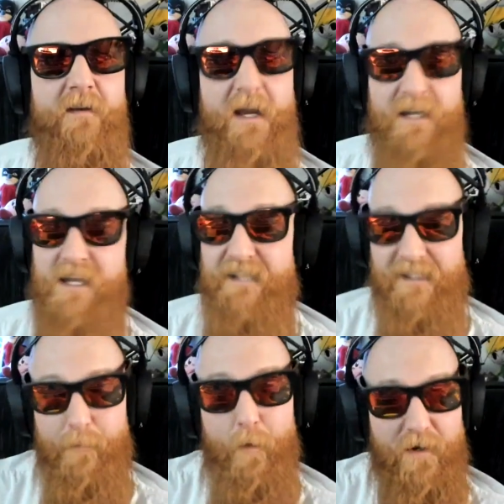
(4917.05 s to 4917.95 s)
And he's at
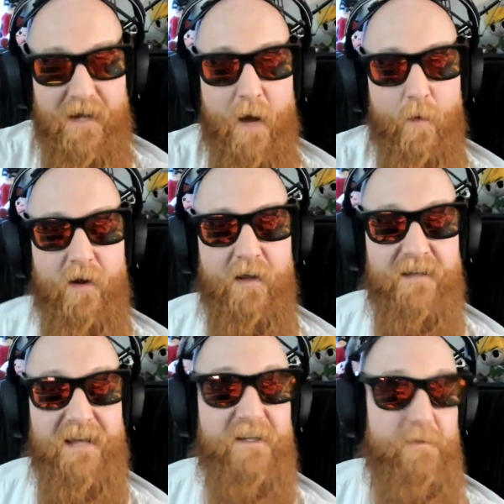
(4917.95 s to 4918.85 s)
the point now where like he's
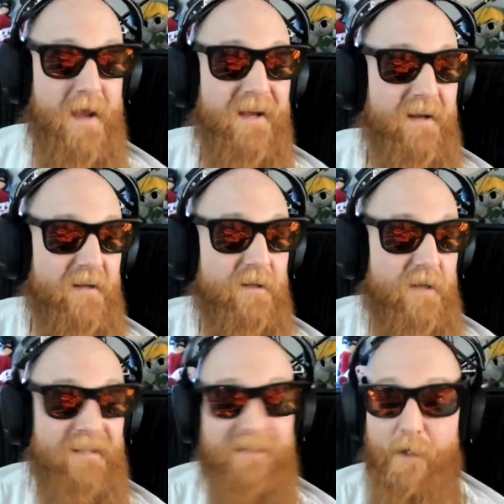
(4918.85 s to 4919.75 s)
actually making a,
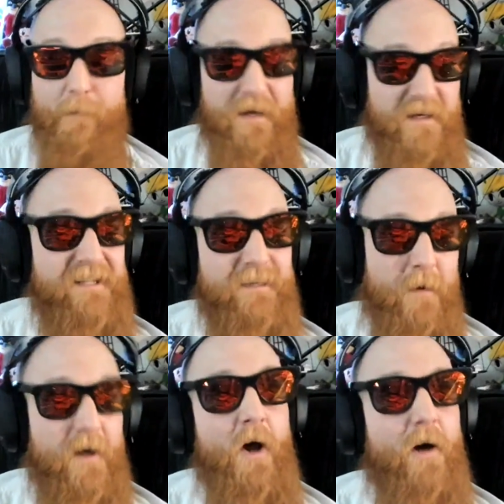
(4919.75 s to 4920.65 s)
a little bit of decent
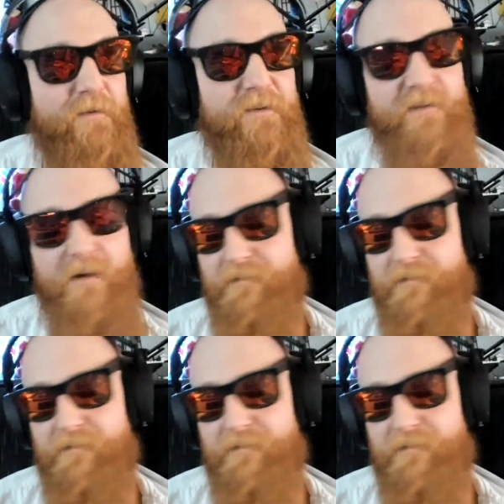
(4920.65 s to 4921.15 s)
money off it and stuff.